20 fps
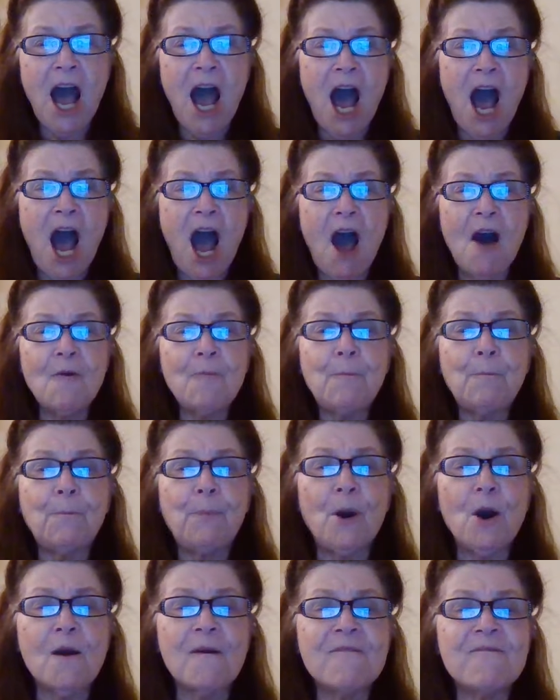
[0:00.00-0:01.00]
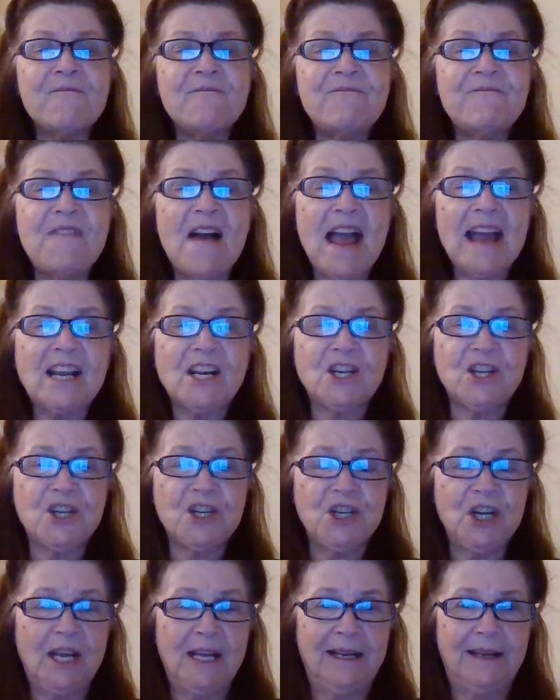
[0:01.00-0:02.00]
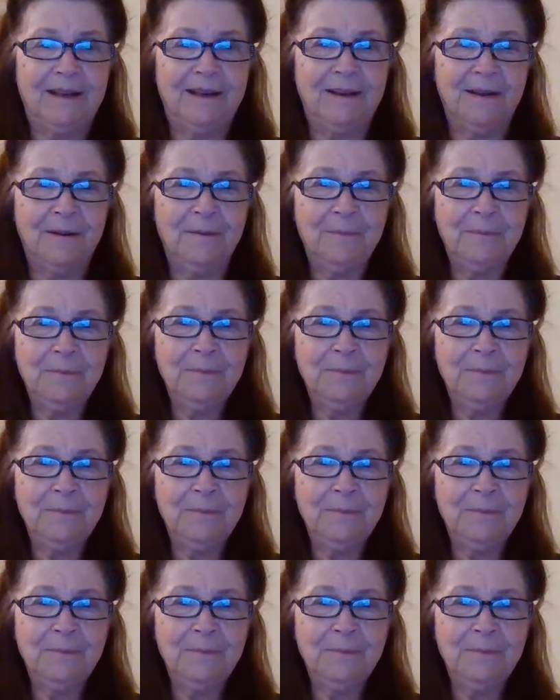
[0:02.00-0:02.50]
of perfection.